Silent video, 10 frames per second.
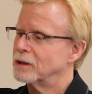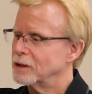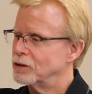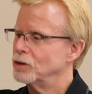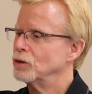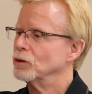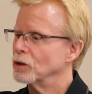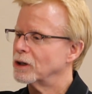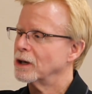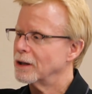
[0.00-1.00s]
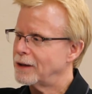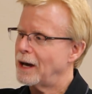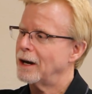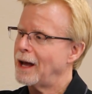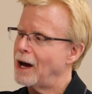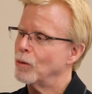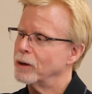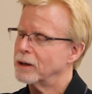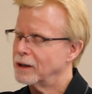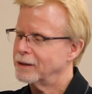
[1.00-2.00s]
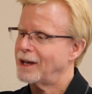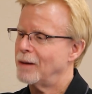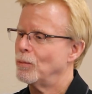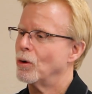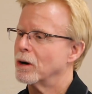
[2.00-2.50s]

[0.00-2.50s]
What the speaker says: continue looking at that and how we can get that more